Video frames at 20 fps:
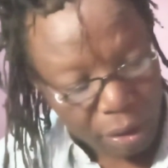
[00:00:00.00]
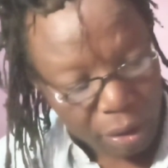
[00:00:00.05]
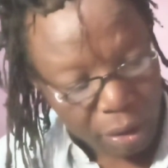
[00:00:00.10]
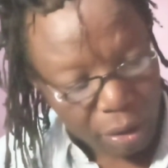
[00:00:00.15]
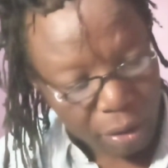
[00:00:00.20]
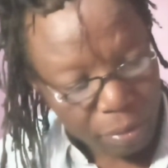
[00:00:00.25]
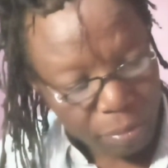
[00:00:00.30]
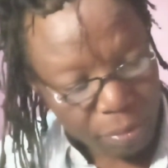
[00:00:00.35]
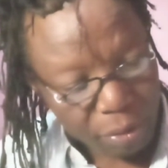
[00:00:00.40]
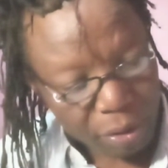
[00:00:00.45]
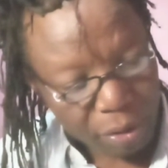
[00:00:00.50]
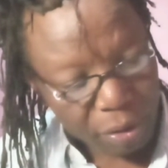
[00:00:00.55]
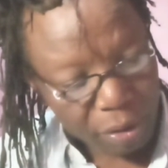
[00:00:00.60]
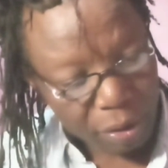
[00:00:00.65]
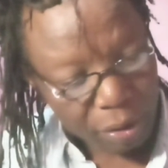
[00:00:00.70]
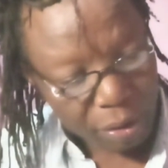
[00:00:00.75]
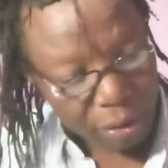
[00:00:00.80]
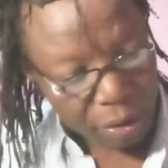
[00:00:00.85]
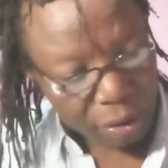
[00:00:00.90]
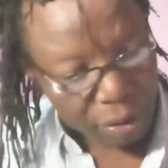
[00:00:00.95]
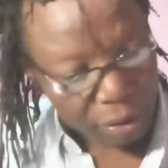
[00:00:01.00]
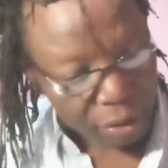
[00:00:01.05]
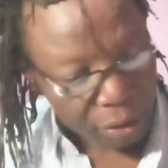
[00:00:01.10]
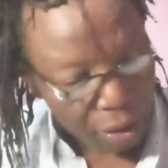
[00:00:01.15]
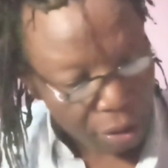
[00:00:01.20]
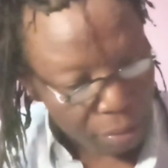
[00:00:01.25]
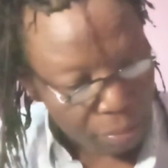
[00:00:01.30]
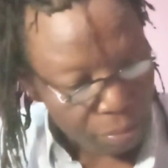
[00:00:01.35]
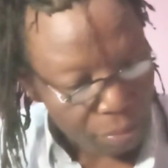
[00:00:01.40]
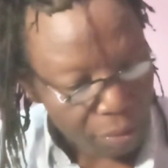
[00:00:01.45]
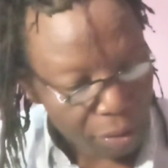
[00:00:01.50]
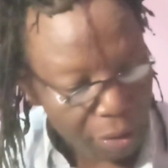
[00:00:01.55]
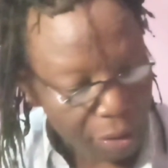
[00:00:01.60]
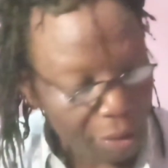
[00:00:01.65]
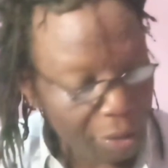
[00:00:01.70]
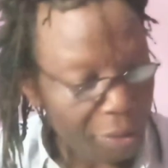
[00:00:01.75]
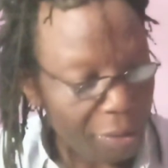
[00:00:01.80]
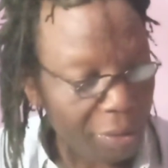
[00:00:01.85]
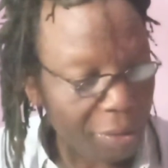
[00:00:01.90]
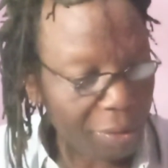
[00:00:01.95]
I mixed things up
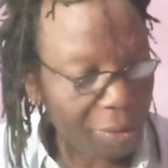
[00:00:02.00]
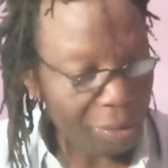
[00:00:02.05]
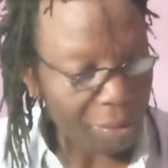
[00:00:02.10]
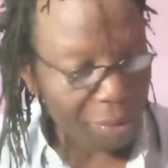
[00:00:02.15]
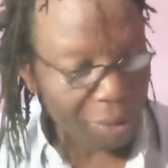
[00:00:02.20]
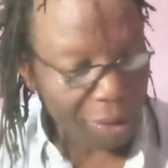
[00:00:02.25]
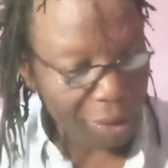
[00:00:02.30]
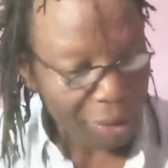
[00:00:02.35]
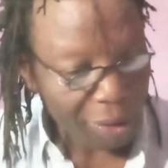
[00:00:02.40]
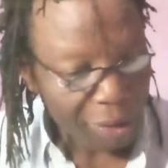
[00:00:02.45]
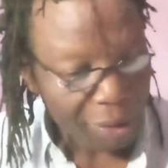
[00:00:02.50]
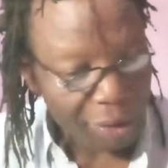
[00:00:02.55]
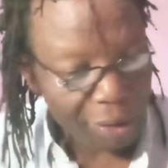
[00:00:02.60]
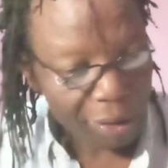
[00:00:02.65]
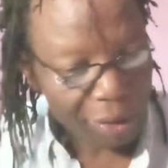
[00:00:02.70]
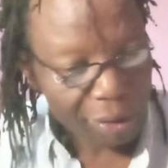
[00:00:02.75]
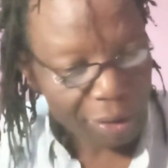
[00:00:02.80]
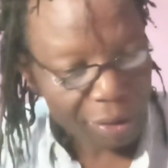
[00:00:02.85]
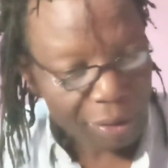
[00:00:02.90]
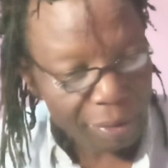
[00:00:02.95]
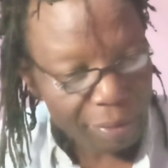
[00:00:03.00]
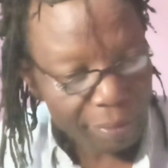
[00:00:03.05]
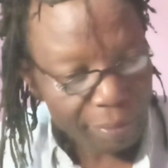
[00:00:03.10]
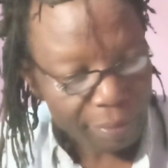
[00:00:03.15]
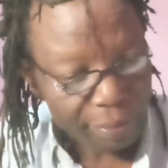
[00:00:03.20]
now. I don't know where there is.